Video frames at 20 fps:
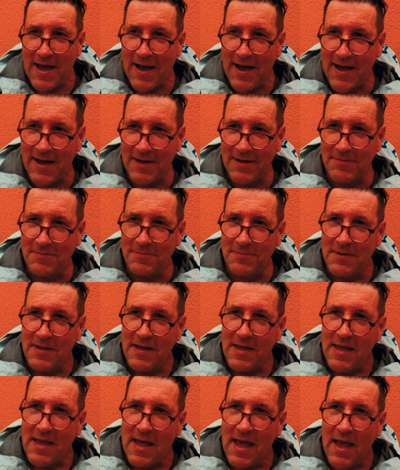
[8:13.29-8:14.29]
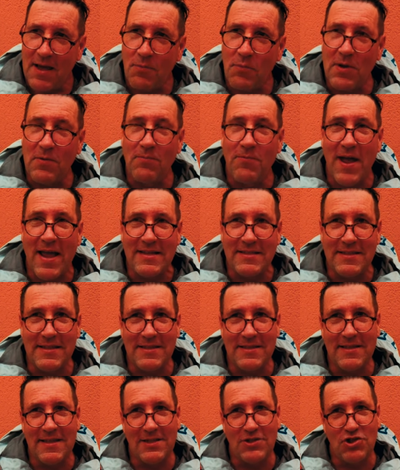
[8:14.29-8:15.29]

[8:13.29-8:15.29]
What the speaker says: And we rented the